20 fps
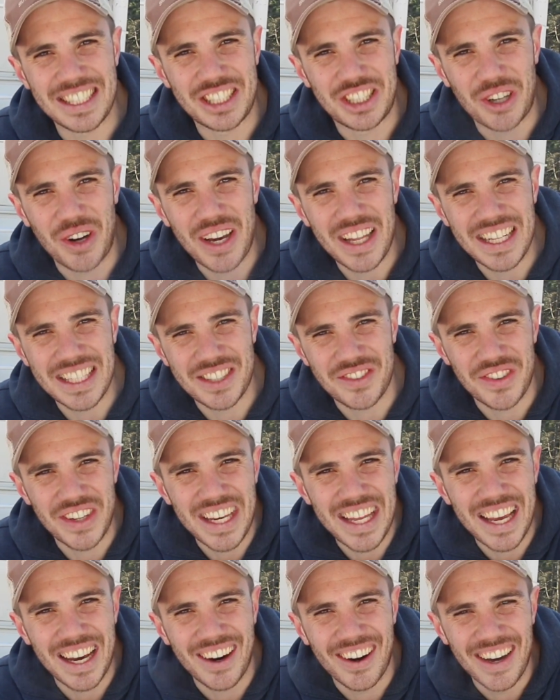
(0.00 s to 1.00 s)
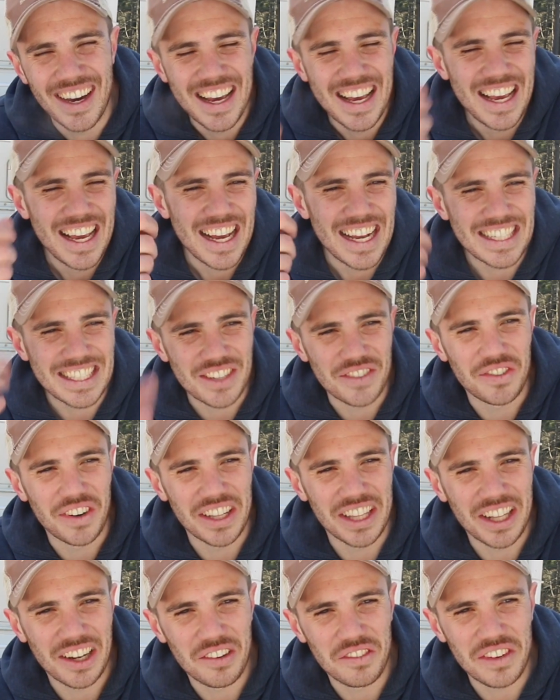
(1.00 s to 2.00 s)
enjoy this video it's a
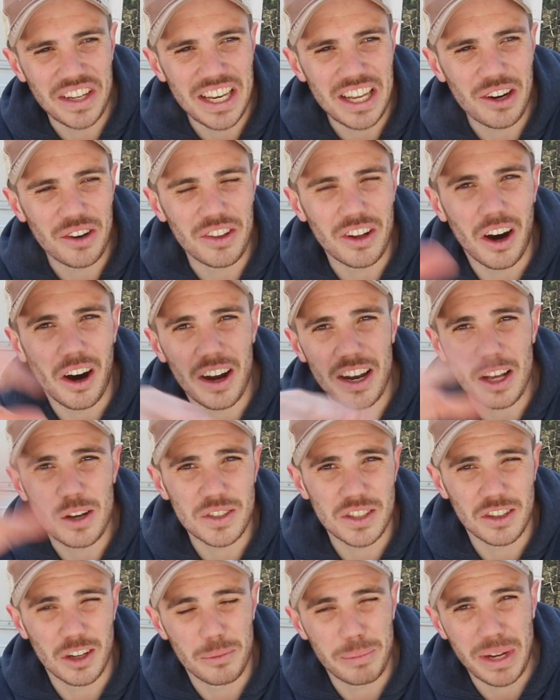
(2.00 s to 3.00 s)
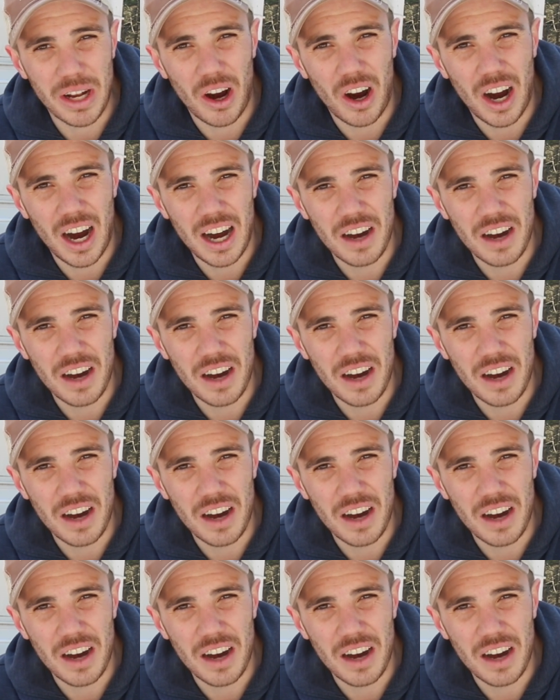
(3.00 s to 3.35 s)
fun little video the audio is a little bit